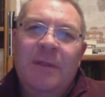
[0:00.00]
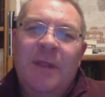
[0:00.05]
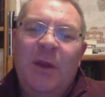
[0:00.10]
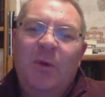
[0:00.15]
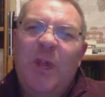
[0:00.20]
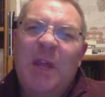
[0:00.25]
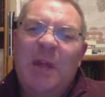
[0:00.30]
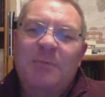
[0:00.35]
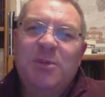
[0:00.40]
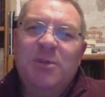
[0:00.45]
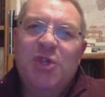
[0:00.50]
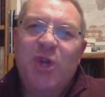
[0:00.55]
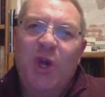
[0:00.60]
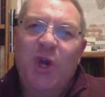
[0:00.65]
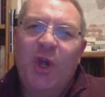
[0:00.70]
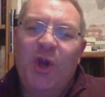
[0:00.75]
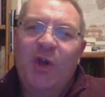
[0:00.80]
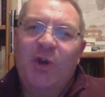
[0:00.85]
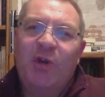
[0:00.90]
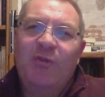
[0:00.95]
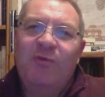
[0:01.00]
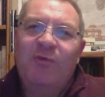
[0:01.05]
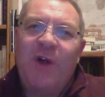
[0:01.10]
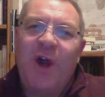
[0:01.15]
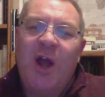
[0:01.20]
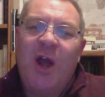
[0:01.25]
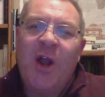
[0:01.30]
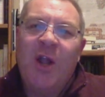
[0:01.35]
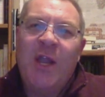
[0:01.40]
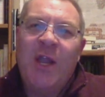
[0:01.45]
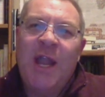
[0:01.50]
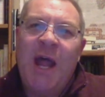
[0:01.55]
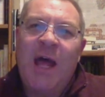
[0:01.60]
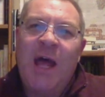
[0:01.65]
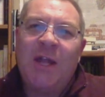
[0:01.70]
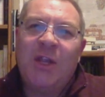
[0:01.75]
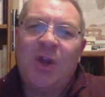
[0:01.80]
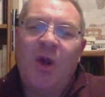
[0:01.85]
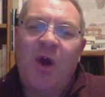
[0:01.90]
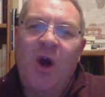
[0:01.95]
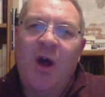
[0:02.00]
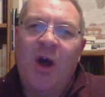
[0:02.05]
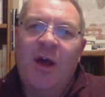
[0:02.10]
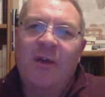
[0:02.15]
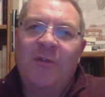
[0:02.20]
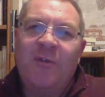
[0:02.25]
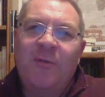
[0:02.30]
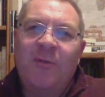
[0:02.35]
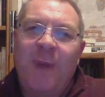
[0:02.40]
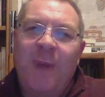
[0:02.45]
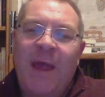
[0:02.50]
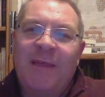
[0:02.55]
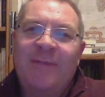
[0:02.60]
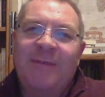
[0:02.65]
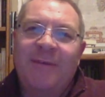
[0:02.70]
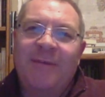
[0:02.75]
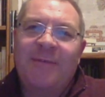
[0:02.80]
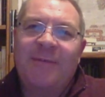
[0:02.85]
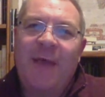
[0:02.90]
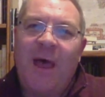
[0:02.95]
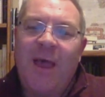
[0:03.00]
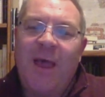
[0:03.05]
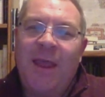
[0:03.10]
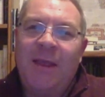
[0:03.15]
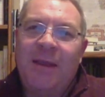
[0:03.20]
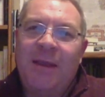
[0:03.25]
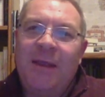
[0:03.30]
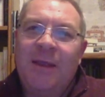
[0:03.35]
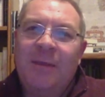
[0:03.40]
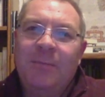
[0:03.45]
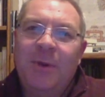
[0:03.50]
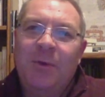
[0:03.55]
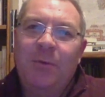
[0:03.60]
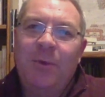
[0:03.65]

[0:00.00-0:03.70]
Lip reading: that we observe are not caused by society,